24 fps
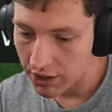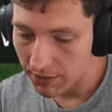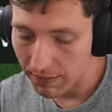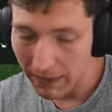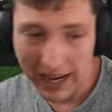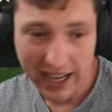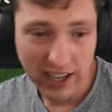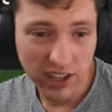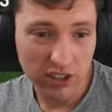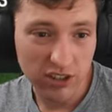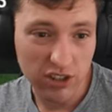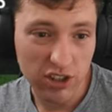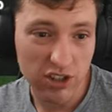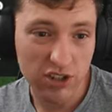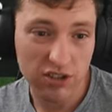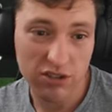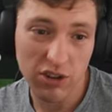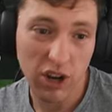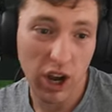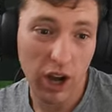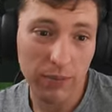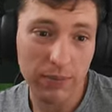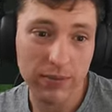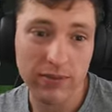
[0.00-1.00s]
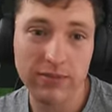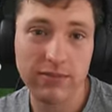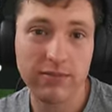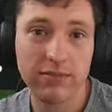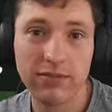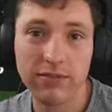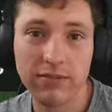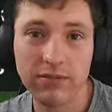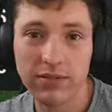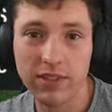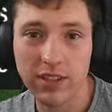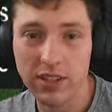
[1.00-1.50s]
to make it just stop,
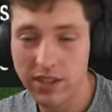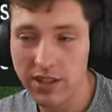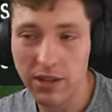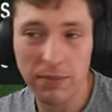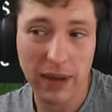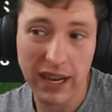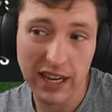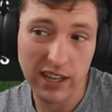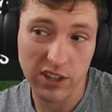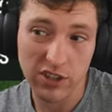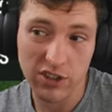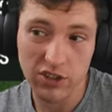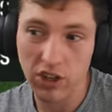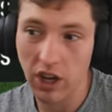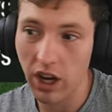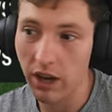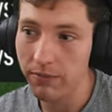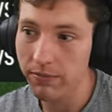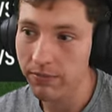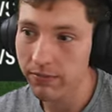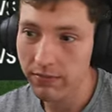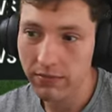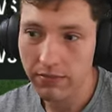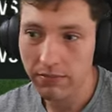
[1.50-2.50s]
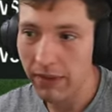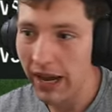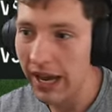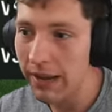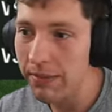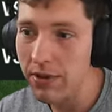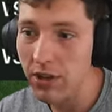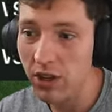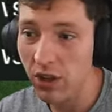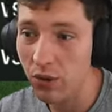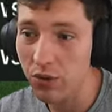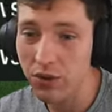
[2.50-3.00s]
just to make it stop.
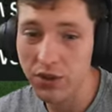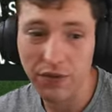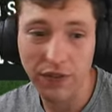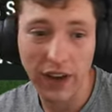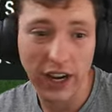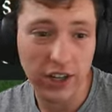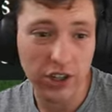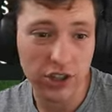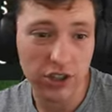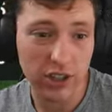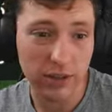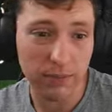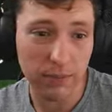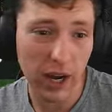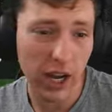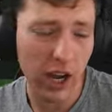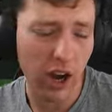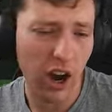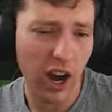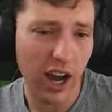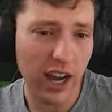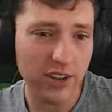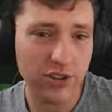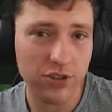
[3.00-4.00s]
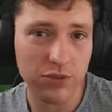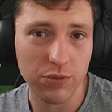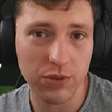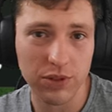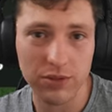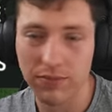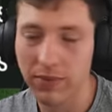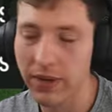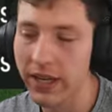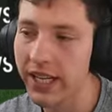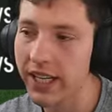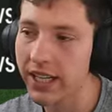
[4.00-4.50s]
Maybe lose function in my eyes
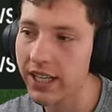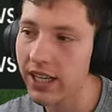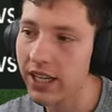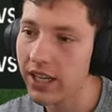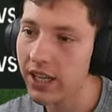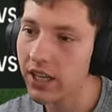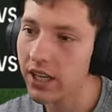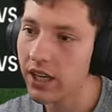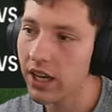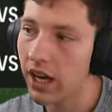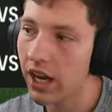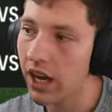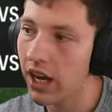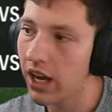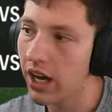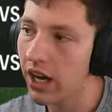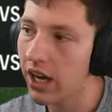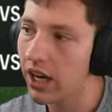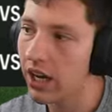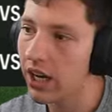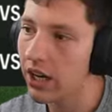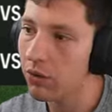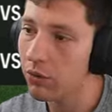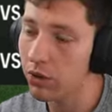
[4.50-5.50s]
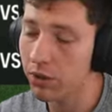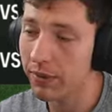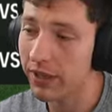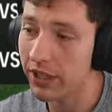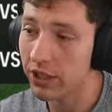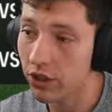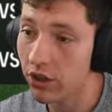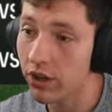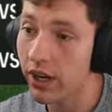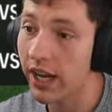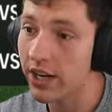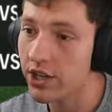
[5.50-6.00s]
would be uh, would have
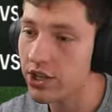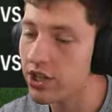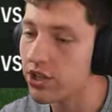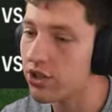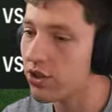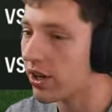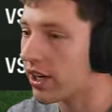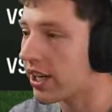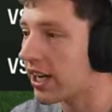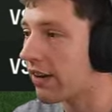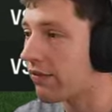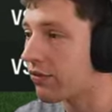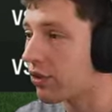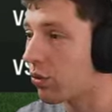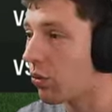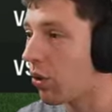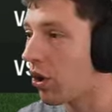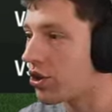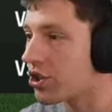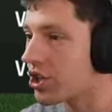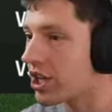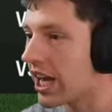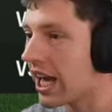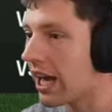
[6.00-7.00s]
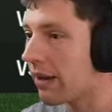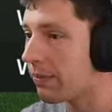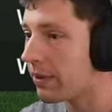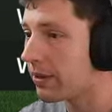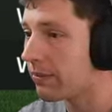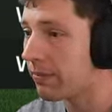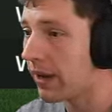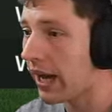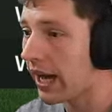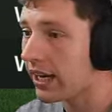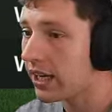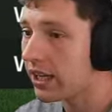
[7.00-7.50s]
been good, actually, so I didn't have to watch it
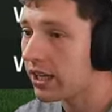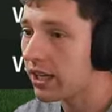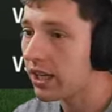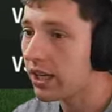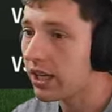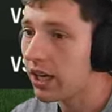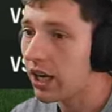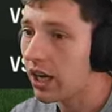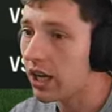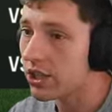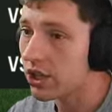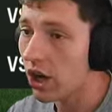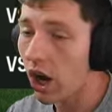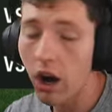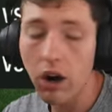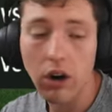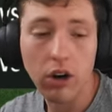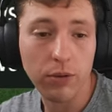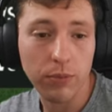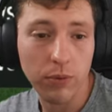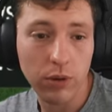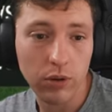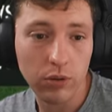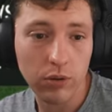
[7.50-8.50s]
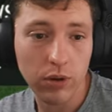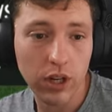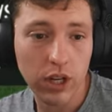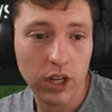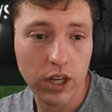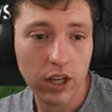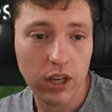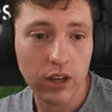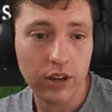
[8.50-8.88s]
happen. But it's horrible